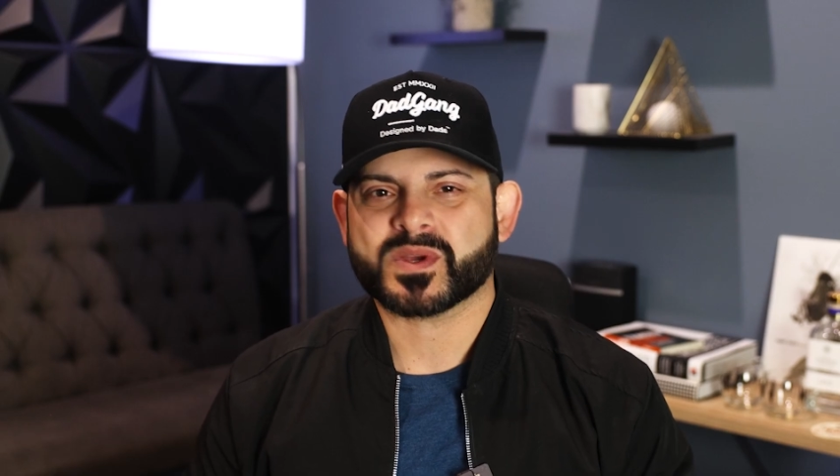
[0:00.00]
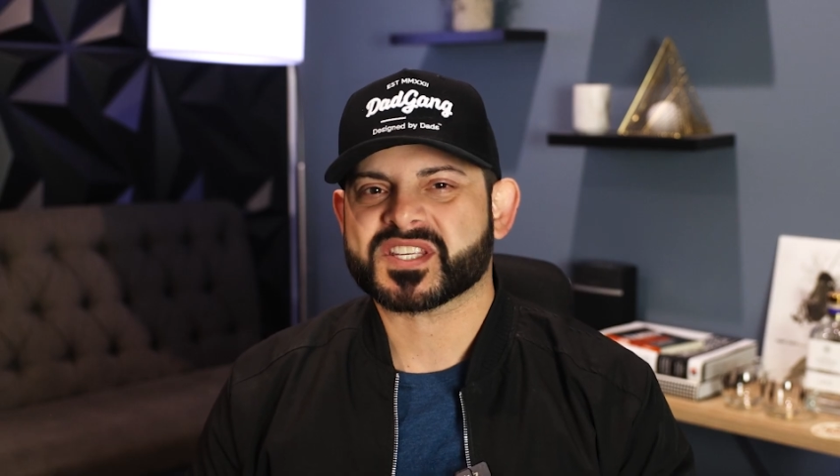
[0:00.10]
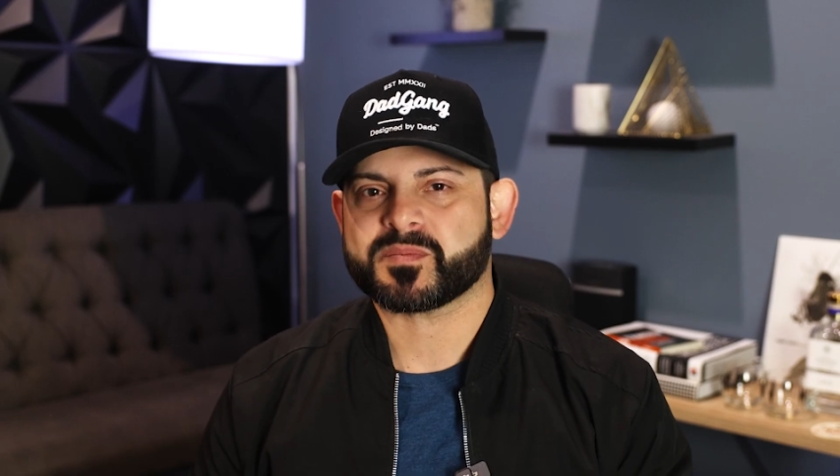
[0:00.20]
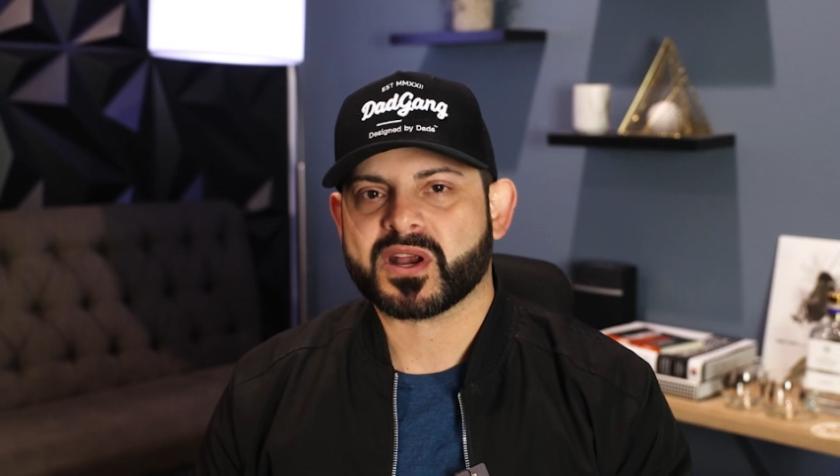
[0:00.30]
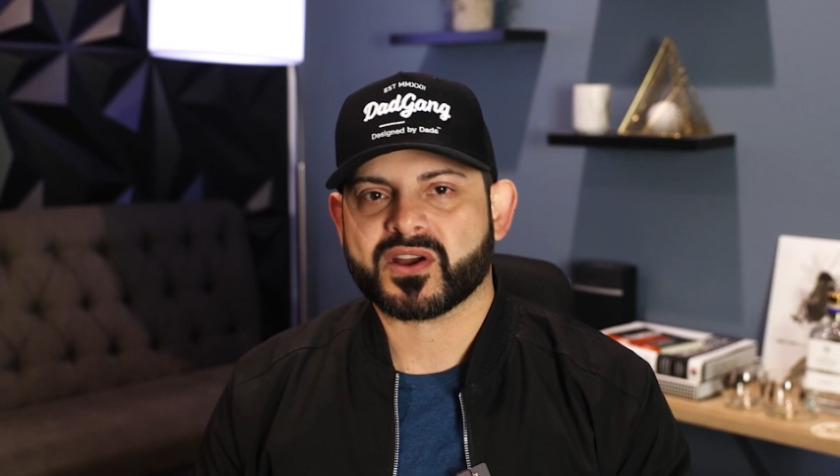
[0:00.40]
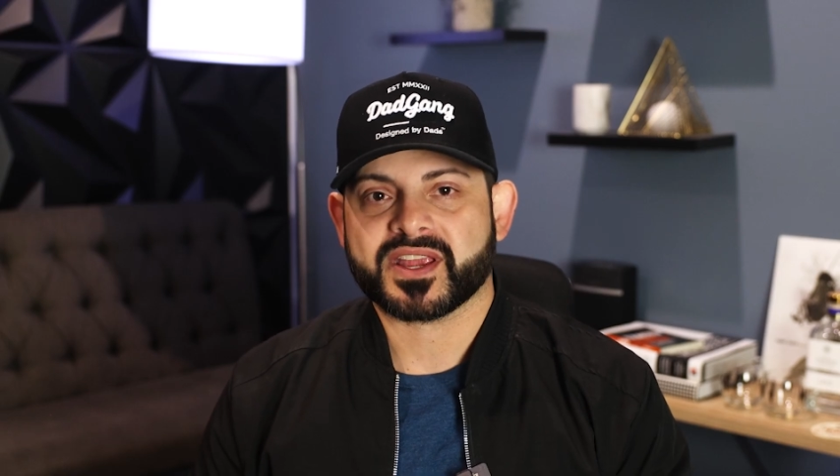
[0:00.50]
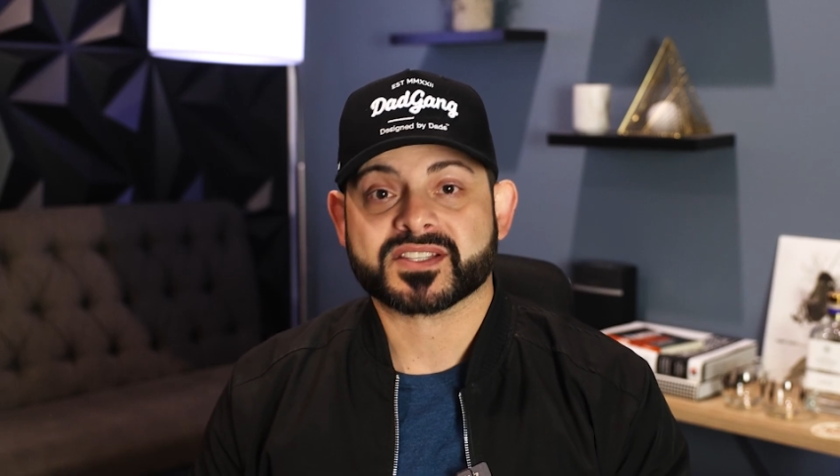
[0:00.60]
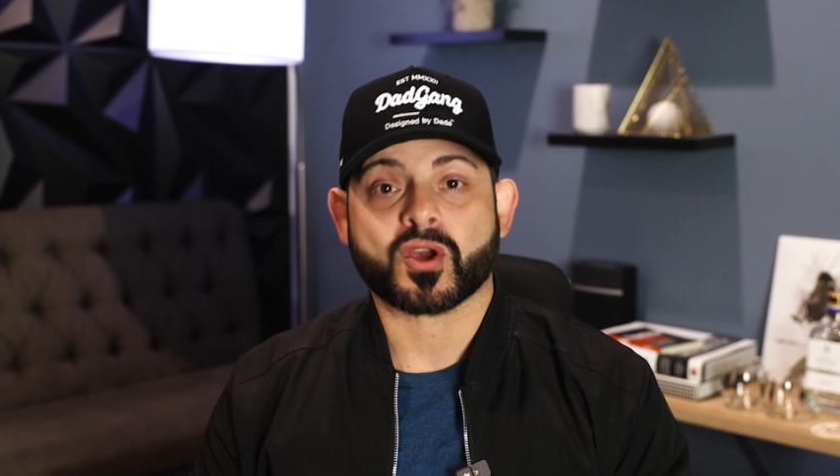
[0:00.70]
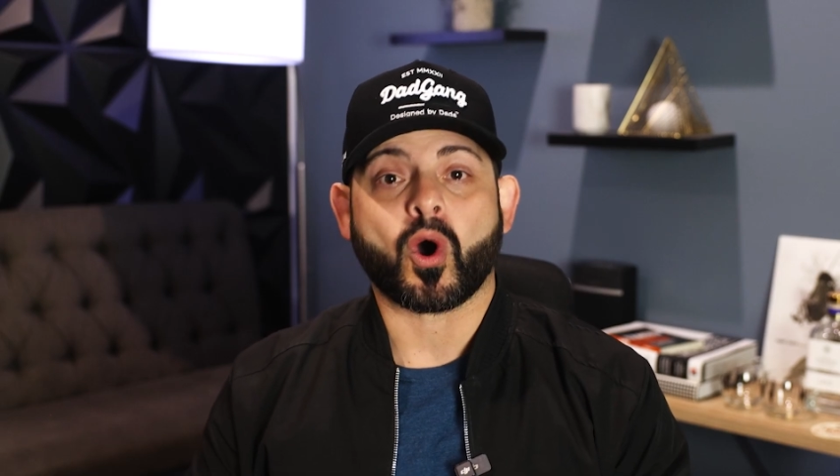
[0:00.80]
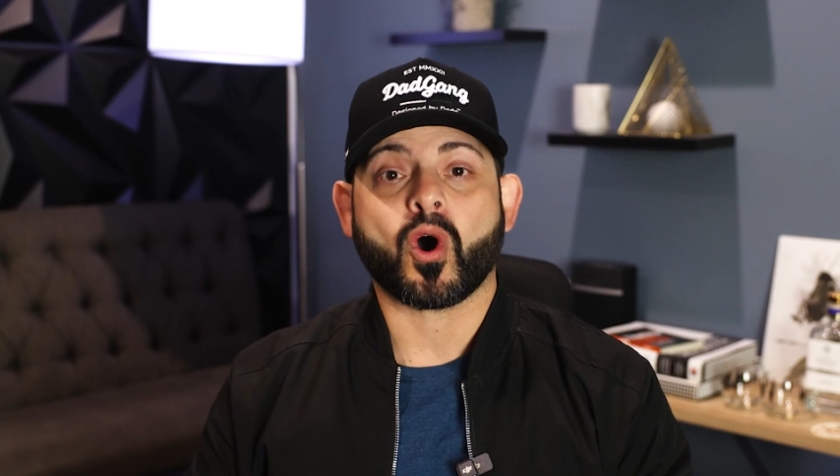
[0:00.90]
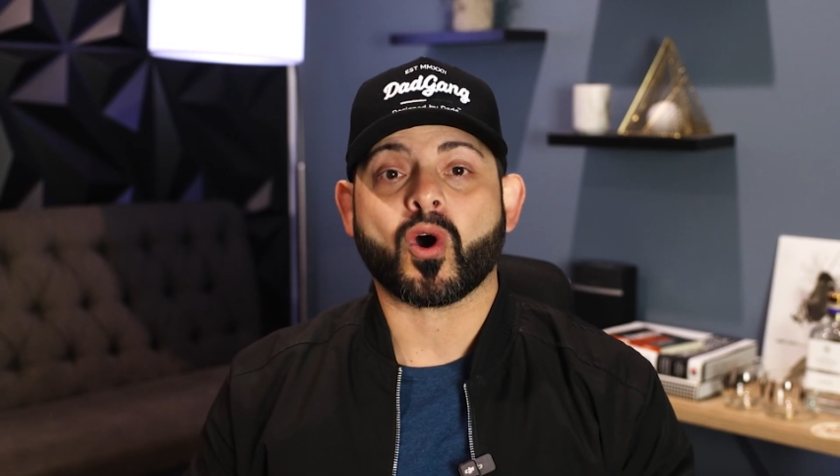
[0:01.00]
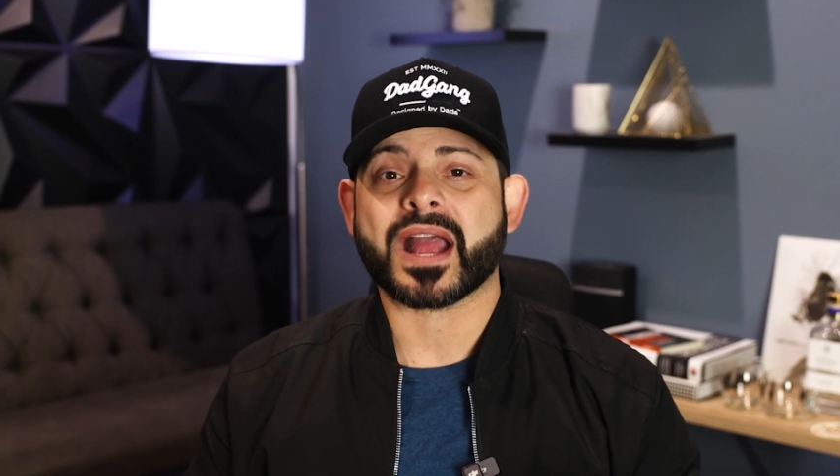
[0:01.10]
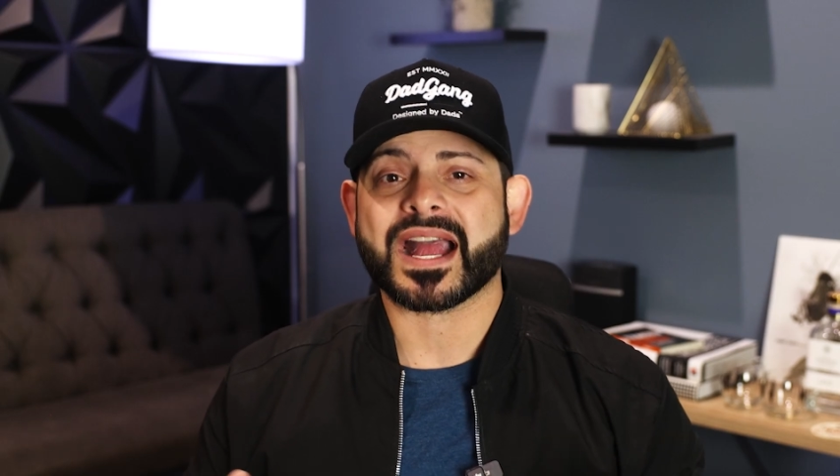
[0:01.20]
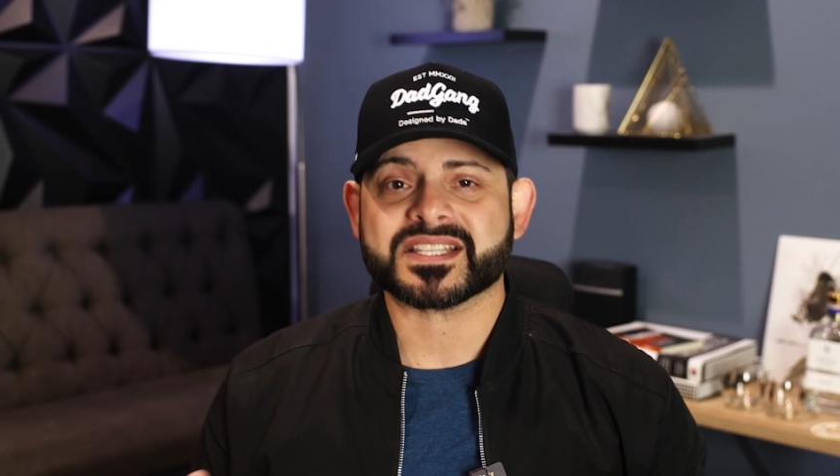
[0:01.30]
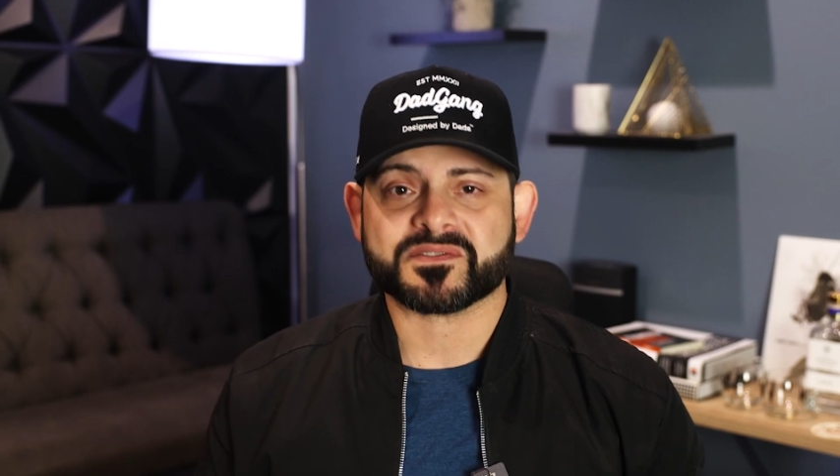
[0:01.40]
experience all
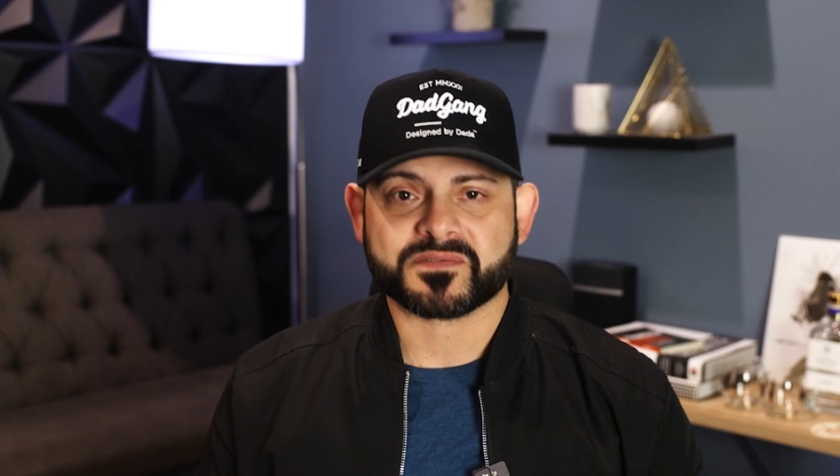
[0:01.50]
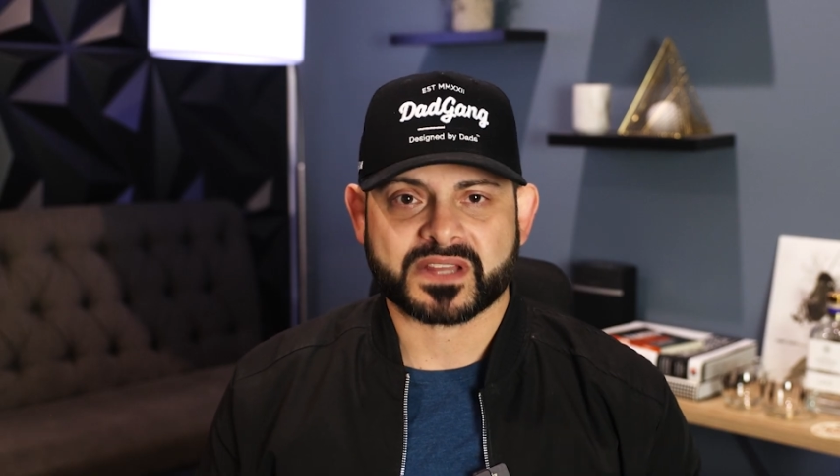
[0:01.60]
kinds of